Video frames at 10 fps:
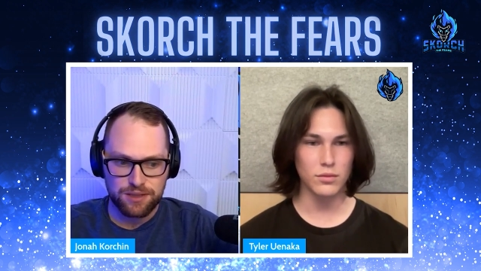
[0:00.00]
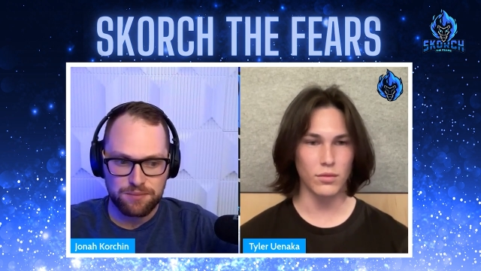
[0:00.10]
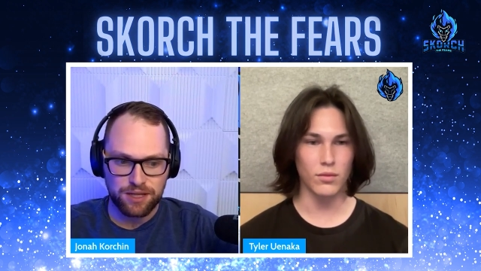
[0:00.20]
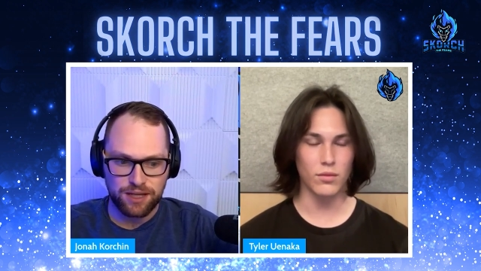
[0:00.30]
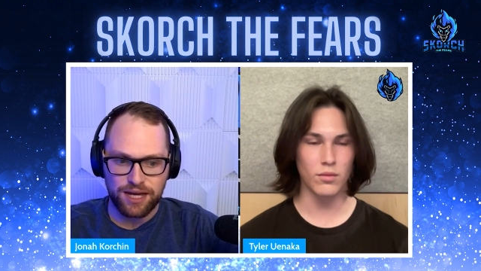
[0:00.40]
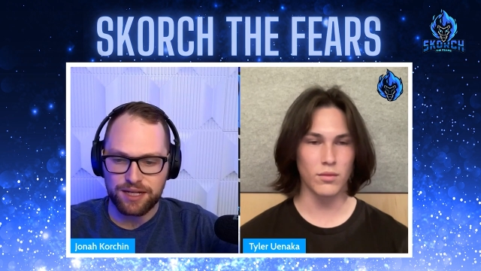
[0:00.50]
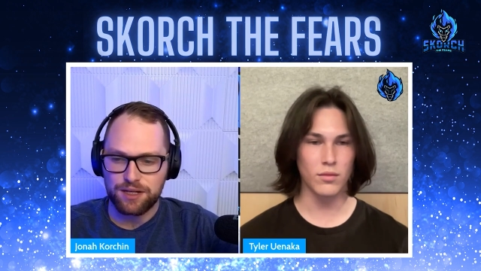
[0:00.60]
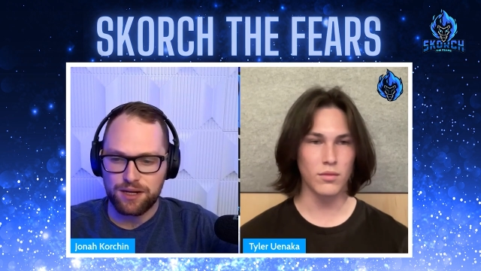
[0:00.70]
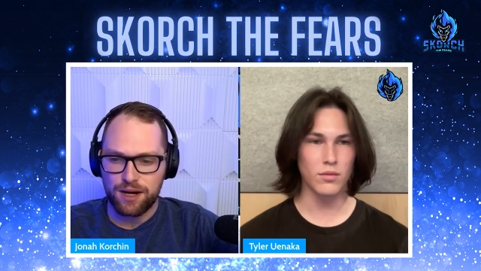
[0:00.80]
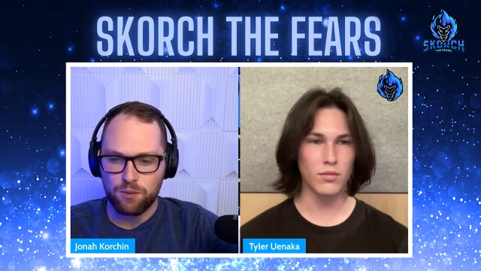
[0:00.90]
Speaker 1: but like,
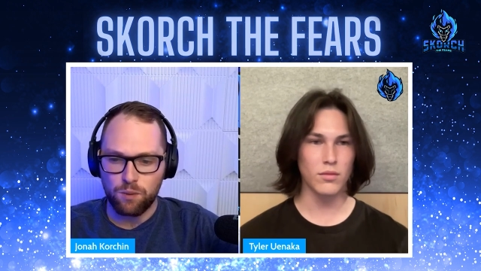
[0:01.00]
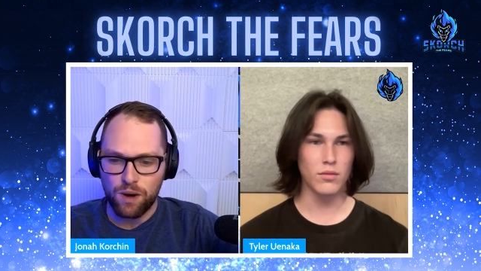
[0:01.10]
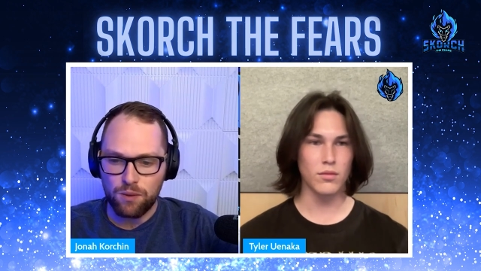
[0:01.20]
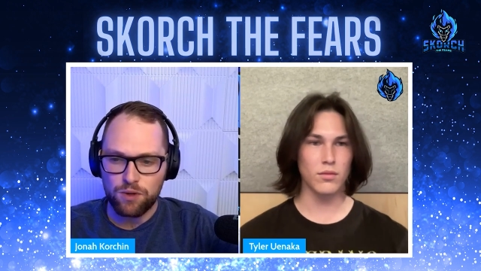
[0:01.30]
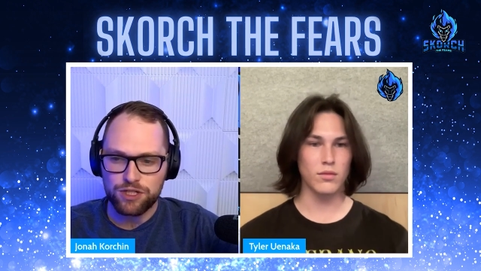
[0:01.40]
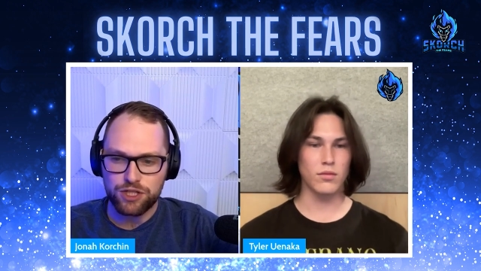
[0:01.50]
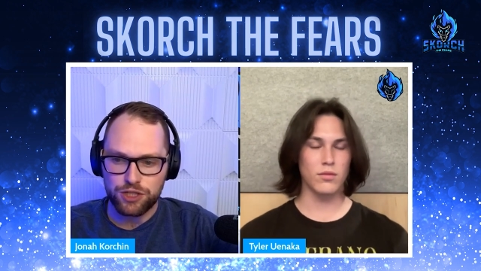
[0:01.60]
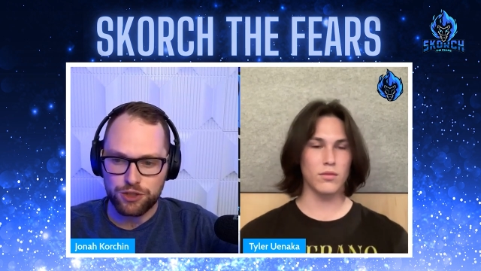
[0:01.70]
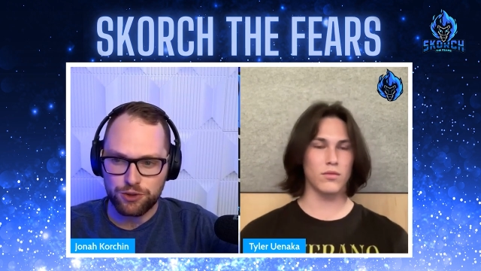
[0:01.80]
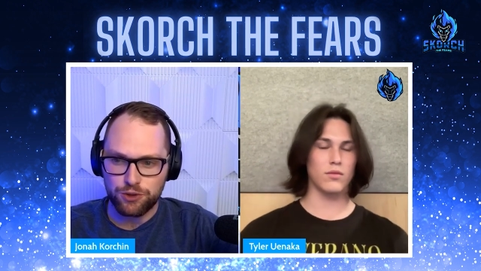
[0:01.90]
what would
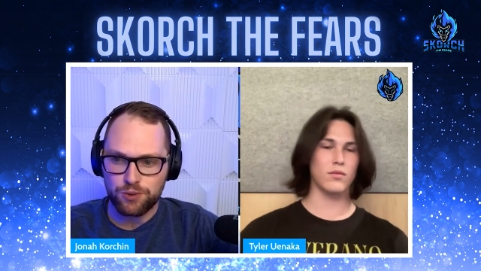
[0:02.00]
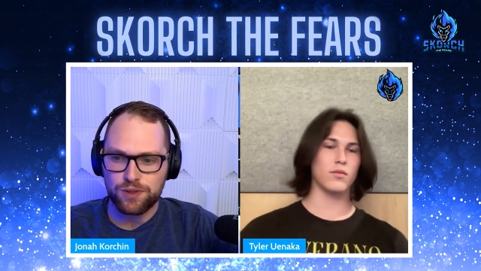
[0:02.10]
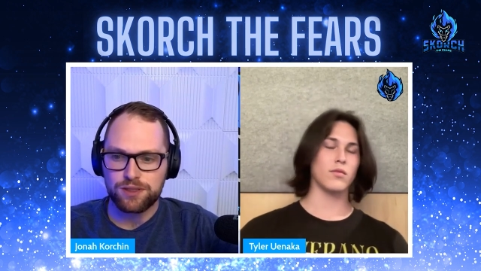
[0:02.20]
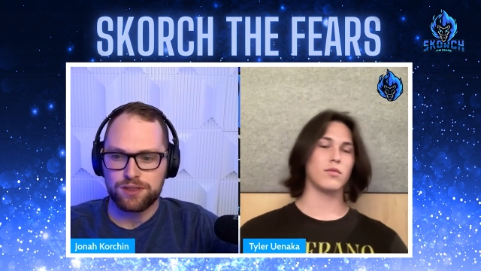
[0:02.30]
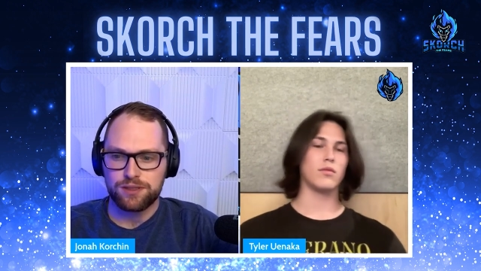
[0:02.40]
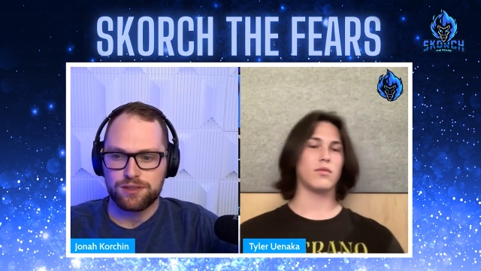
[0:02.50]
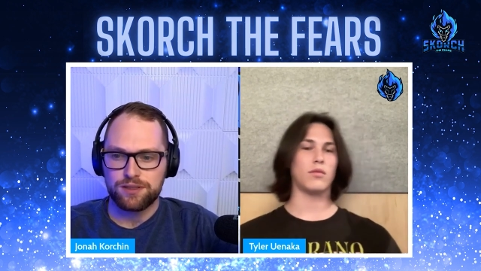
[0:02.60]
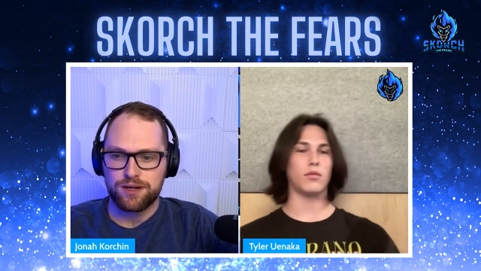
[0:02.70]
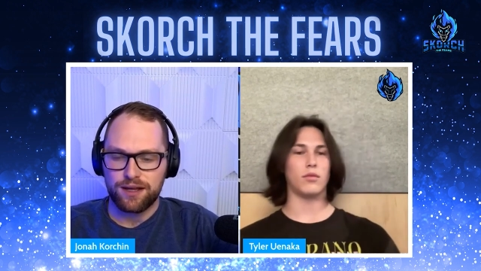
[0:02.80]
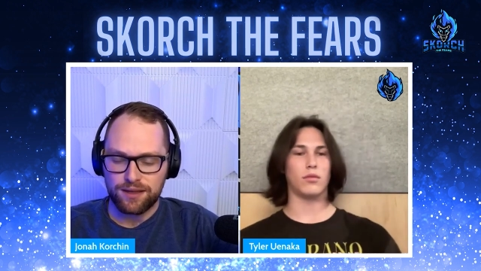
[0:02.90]
you
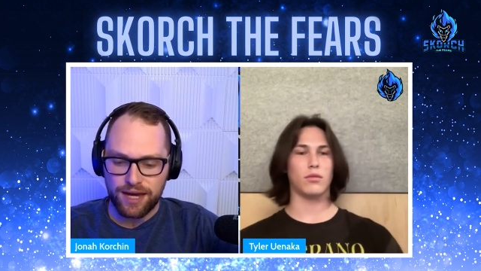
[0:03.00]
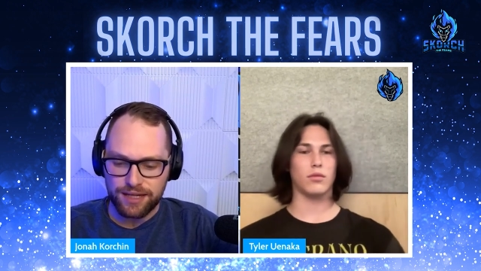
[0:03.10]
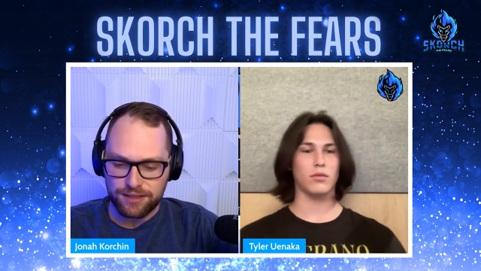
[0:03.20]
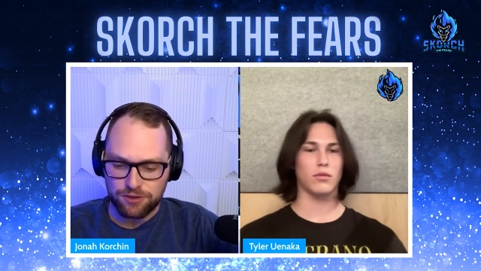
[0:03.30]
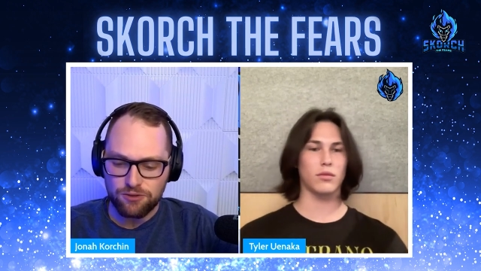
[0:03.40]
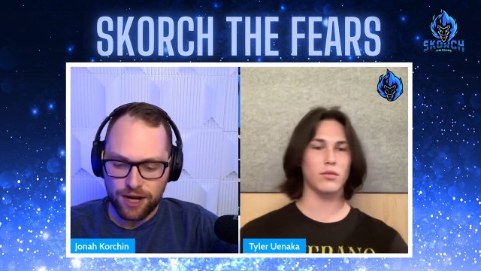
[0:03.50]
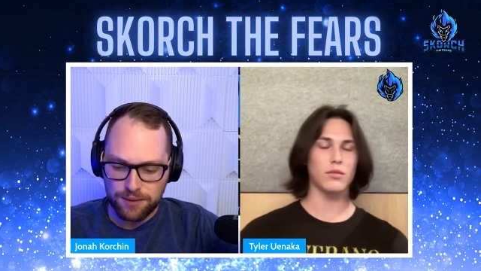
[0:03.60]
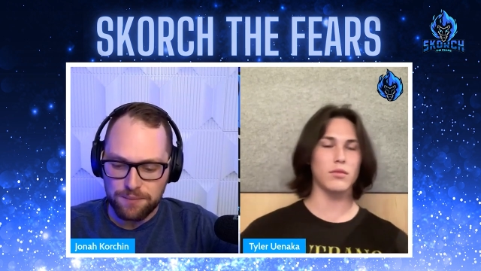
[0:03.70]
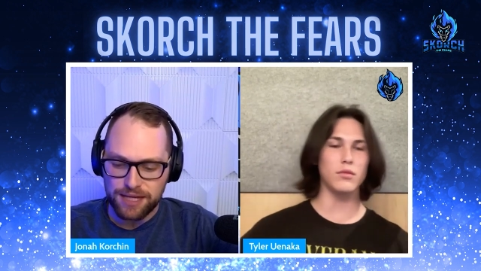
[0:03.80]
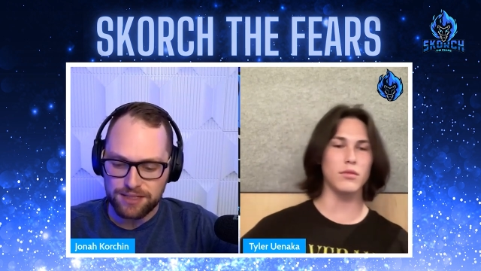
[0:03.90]
like
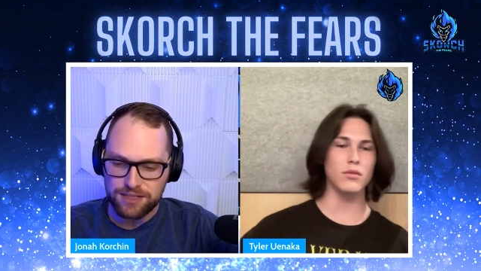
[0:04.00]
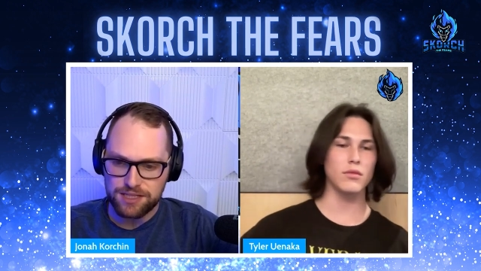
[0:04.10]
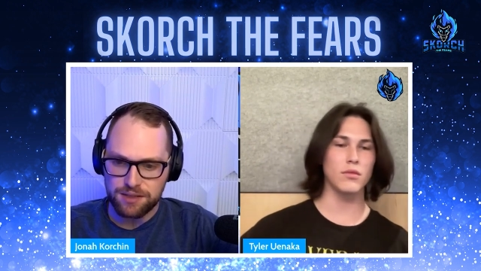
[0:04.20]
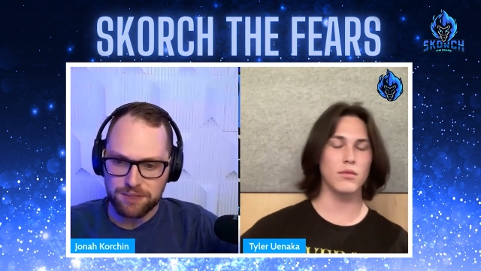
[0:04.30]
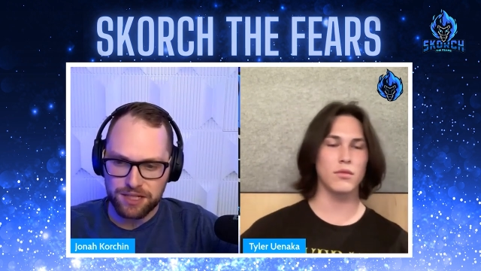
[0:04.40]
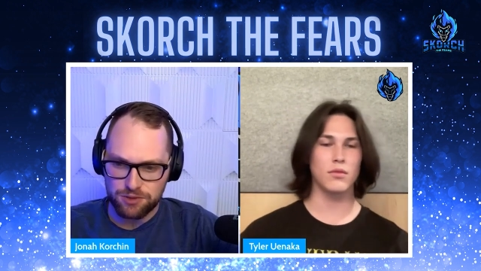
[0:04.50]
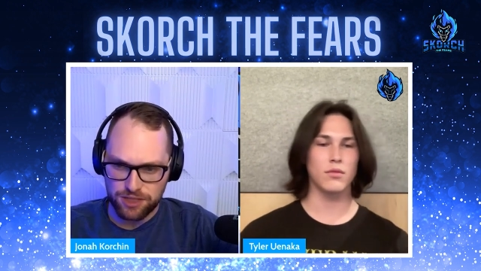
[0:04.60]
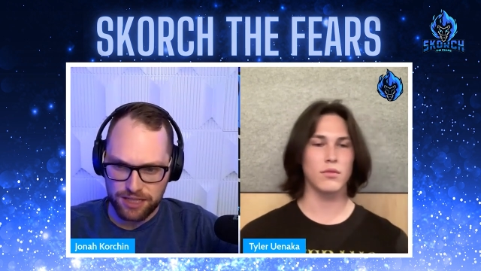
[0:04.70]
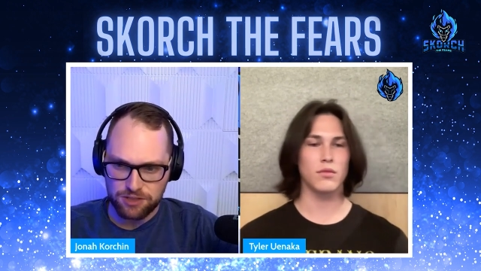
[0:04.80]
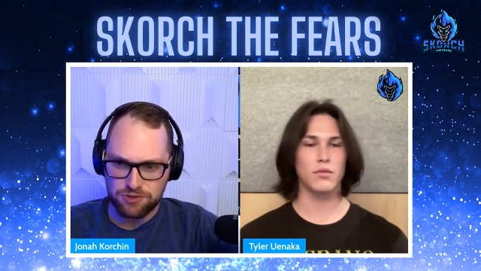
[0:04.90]
recommend to somebody who's
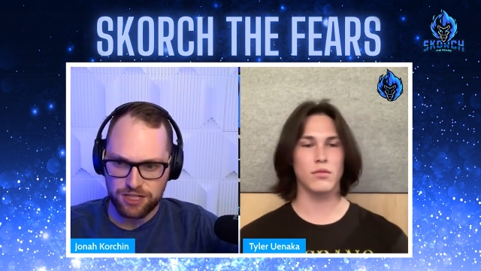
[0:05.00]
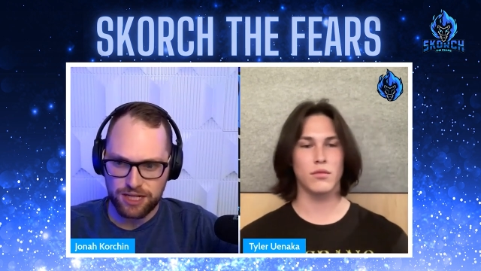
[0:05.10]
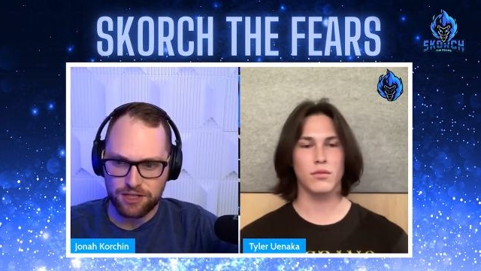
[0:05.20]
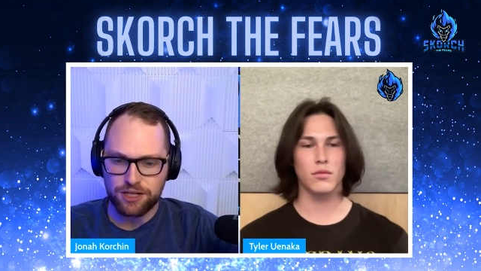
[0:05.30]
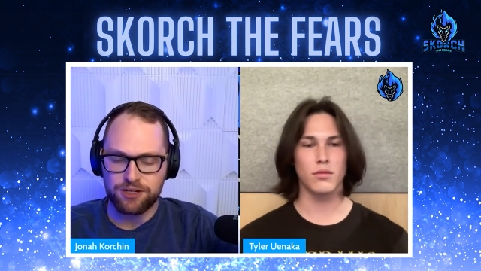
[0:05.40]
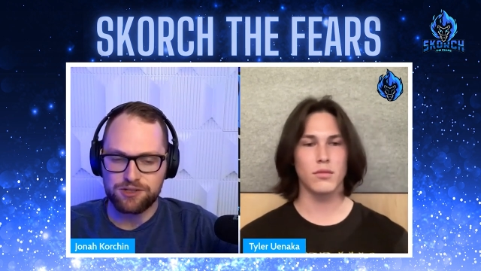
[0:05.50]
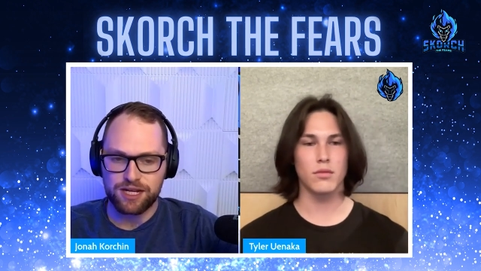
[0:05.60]
like you, who's an integrator, who's